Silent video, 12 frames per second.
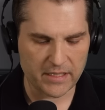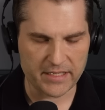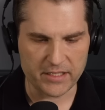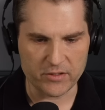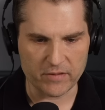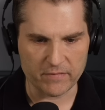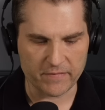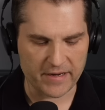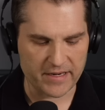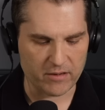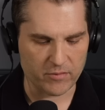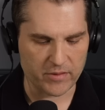And did you ever
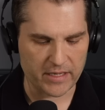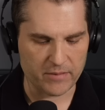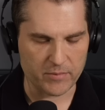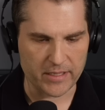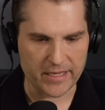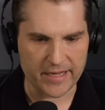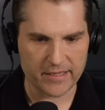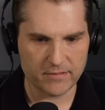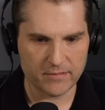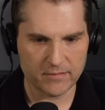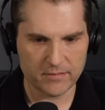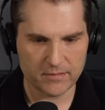find out with any what he had?